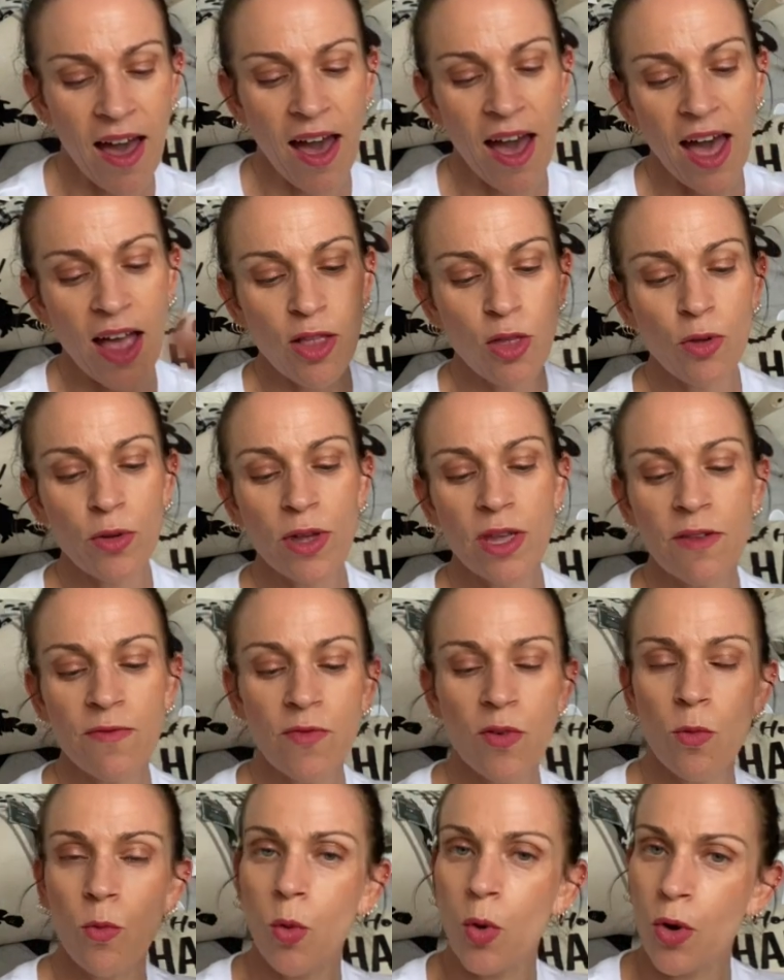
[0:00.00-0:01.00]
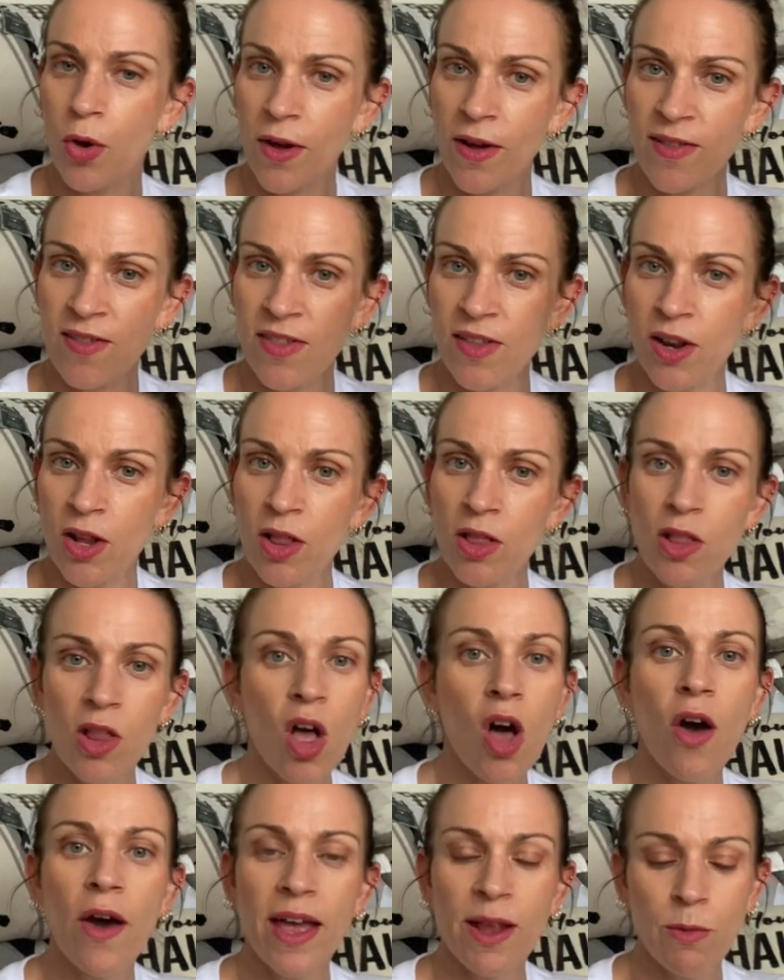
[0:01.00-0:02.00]
are looking for works that
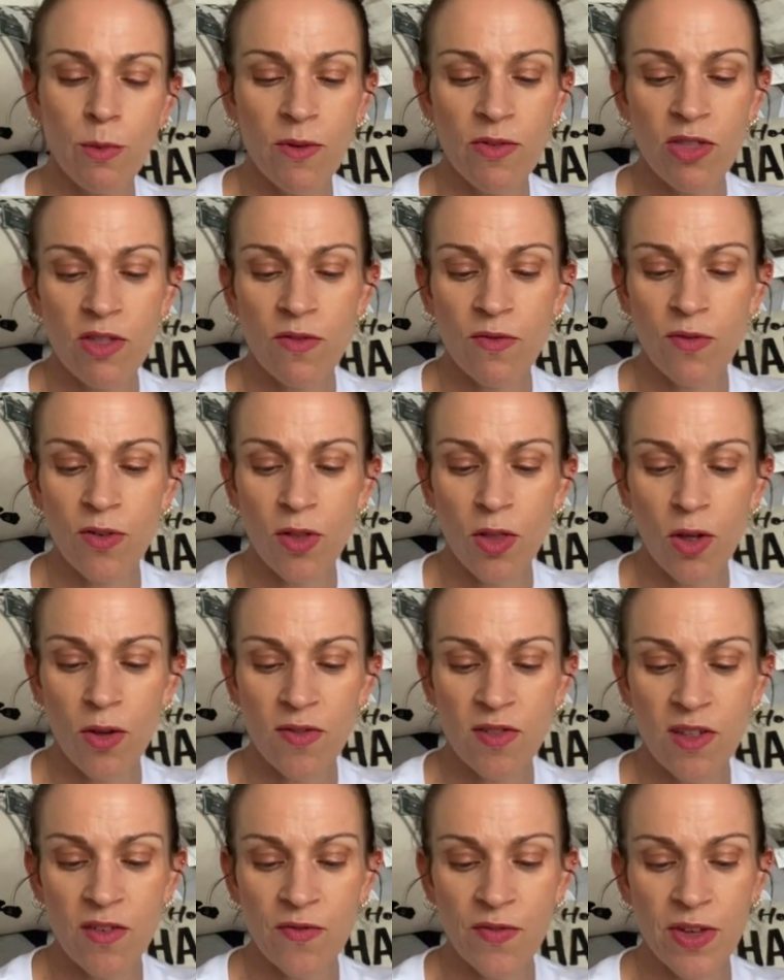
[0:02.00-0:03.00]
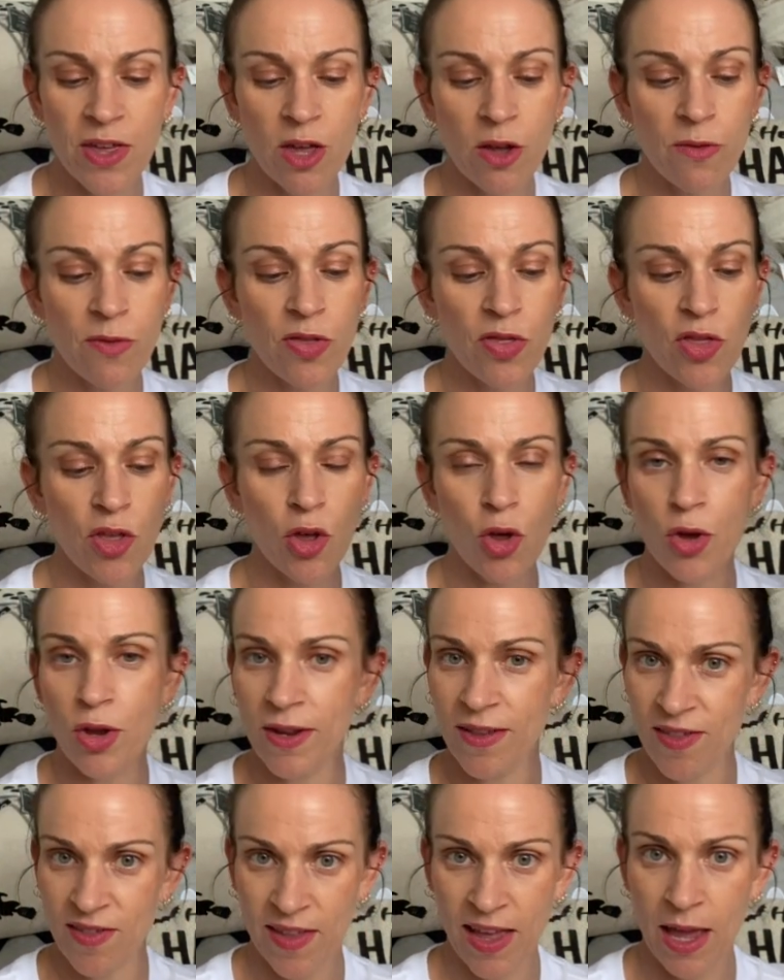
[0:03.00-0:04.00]
align with the philosophy of third
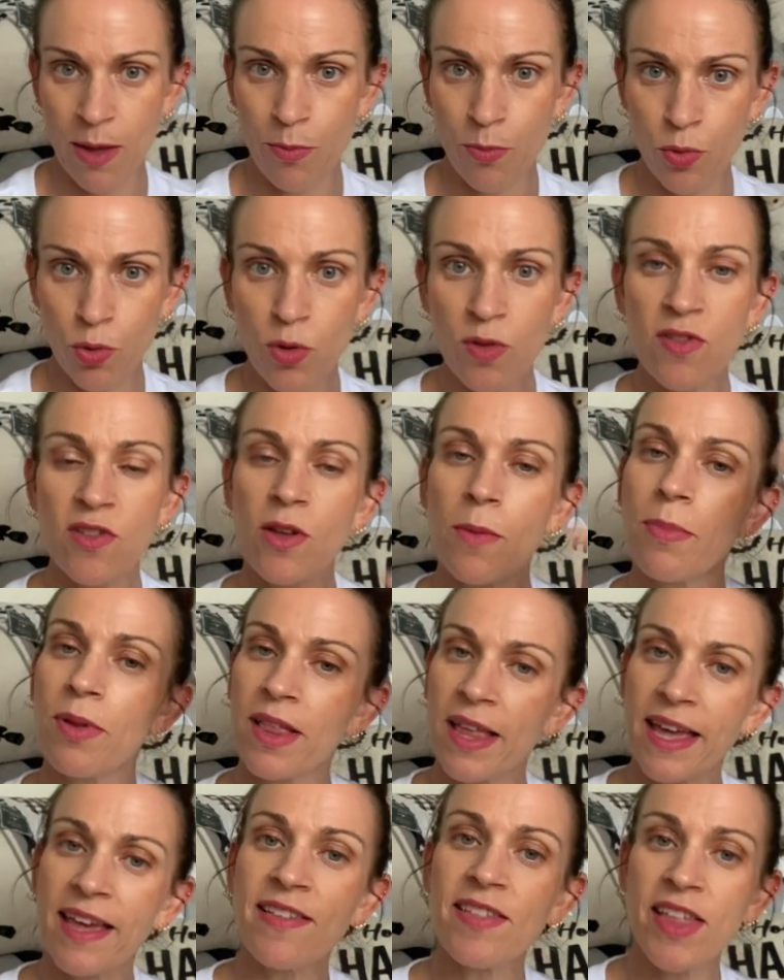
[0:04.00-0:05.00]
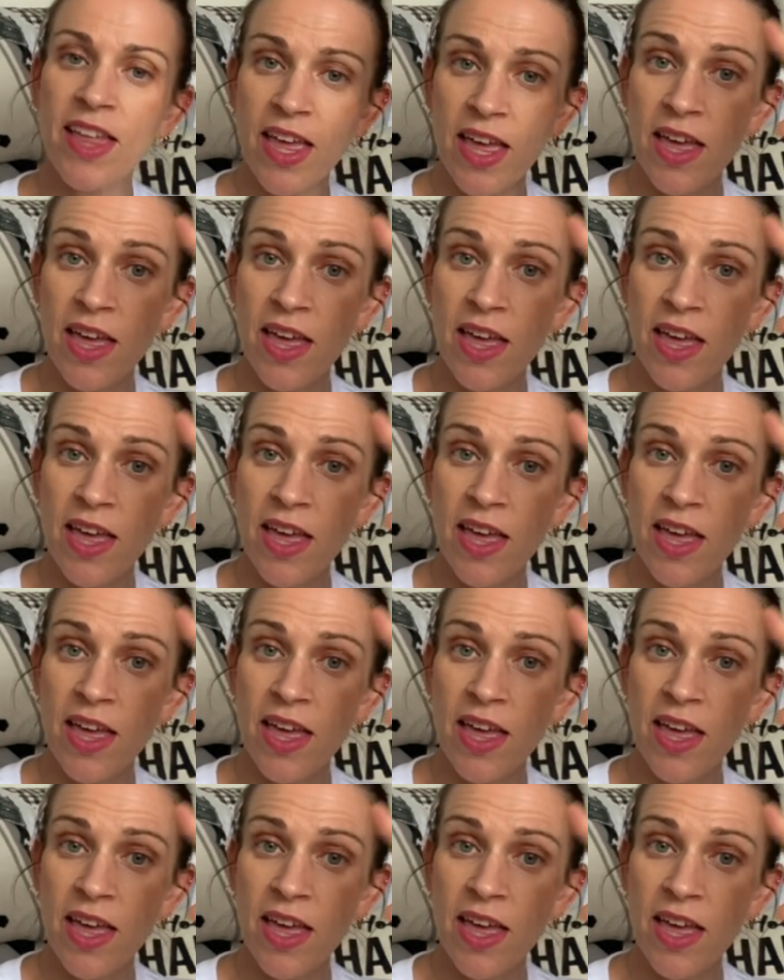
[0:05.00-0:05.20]
estate books. So please,